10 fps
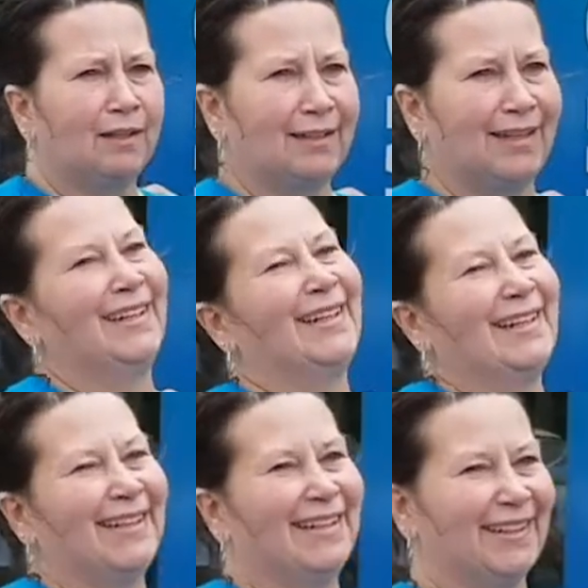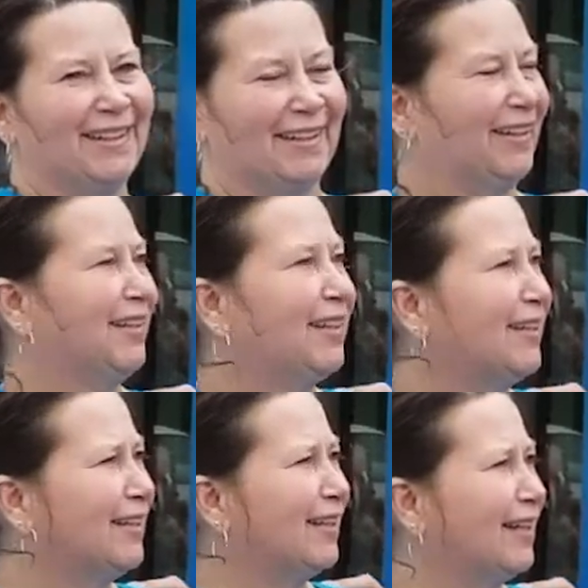
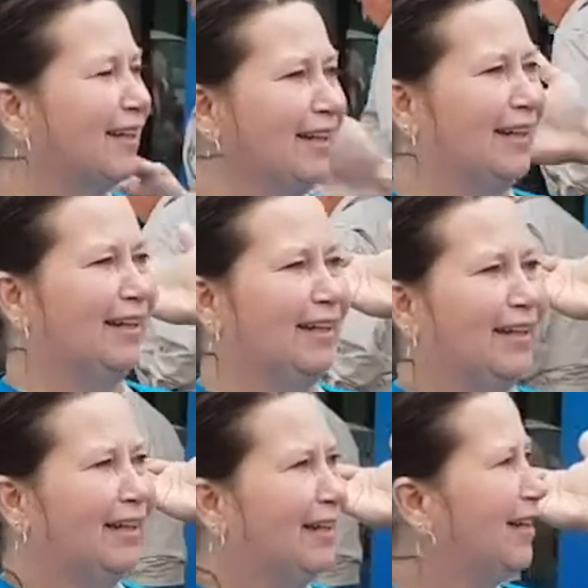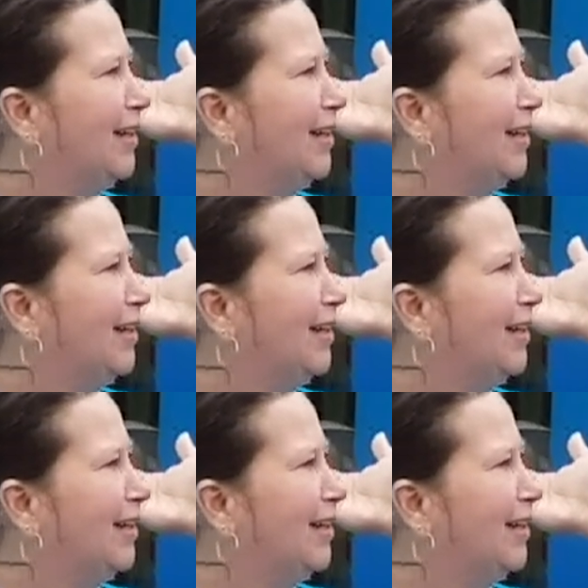[no speech]